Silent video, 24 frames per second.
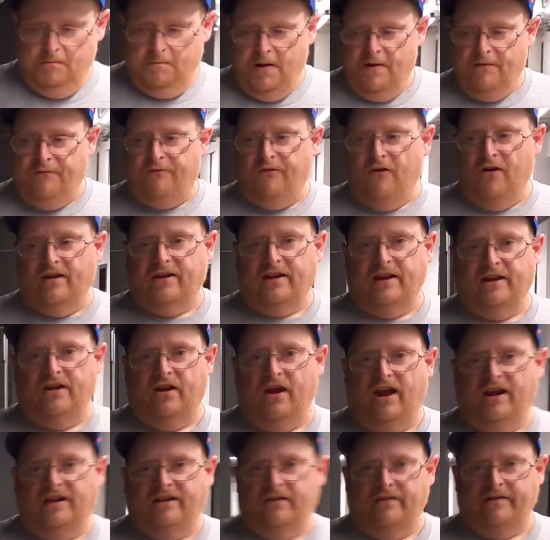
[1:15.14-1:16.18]
Be fucking
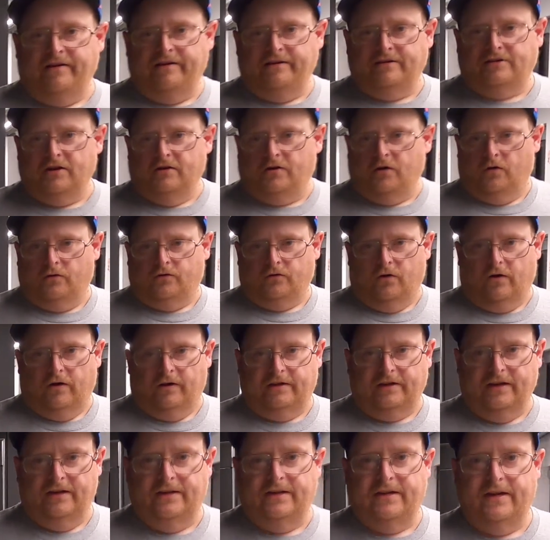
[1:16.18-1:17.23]
goddamn, you
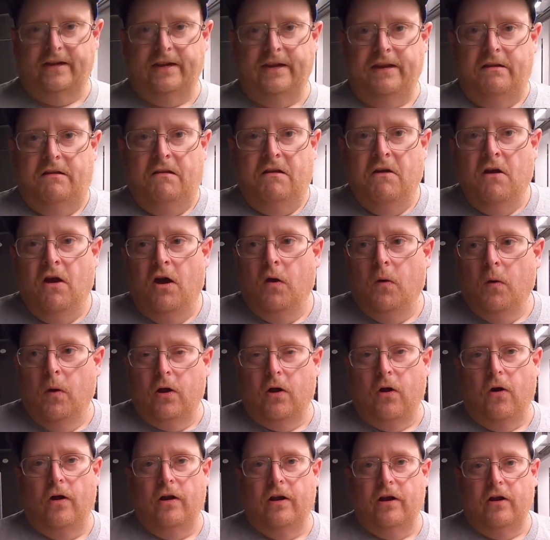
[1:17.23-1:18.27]
do We're
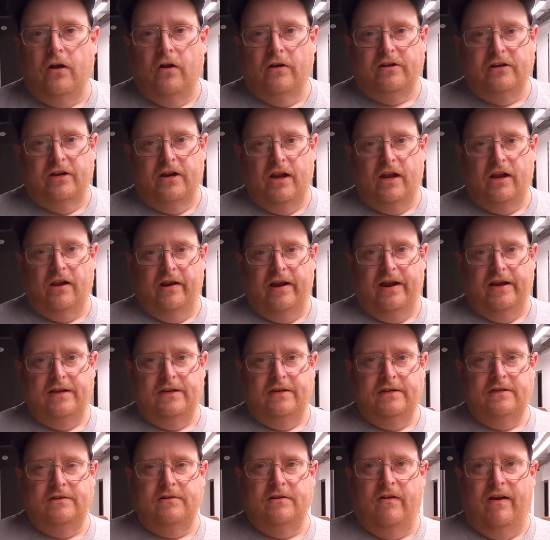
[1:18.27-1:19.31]
going to go to the
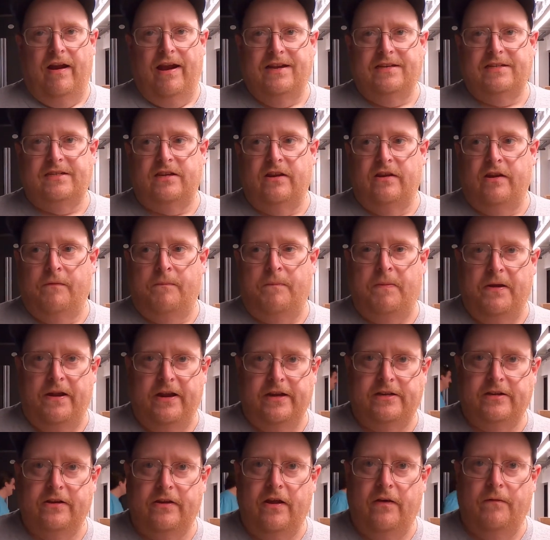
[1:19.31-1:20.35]
green grass of the
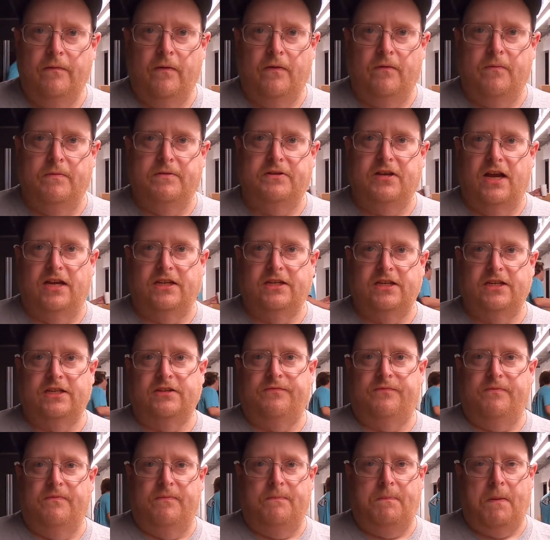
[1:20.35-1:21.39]
peat of the Texas
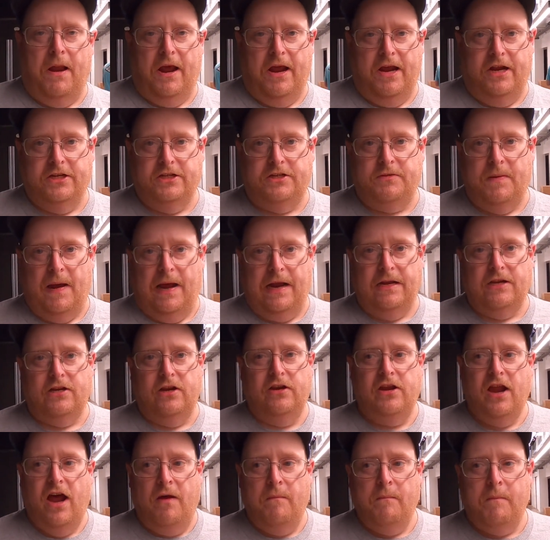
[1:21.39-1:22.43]
plains back
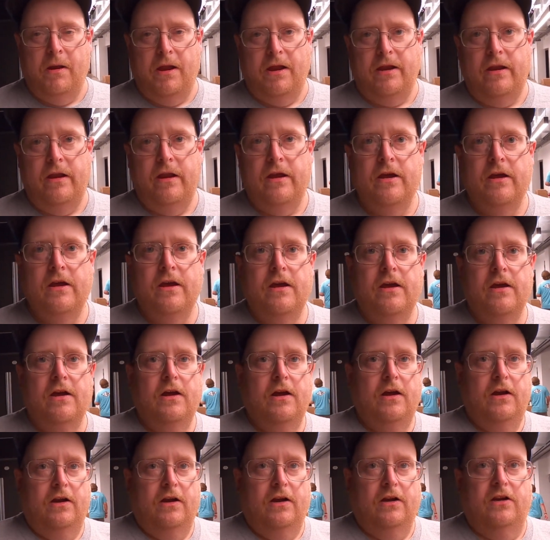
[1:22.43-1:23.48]
to Dublin.
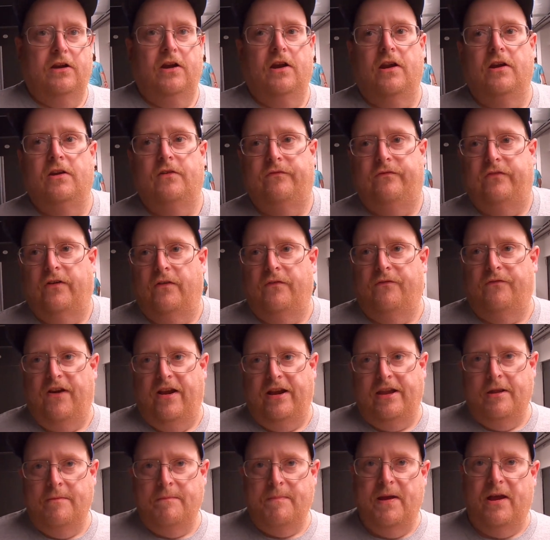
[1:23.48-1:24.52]
Good for
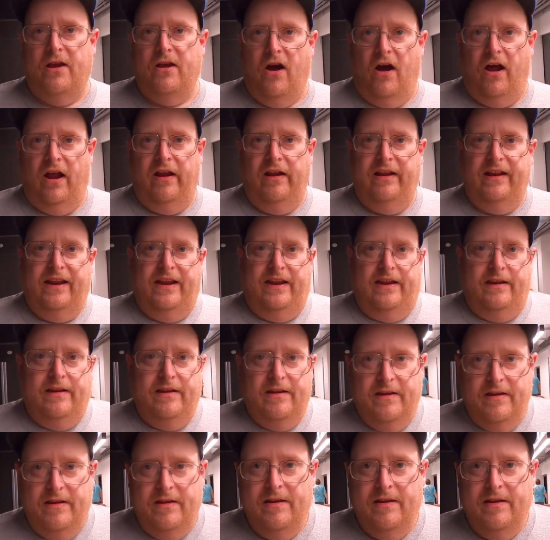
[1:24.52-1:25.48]
fate and be golly.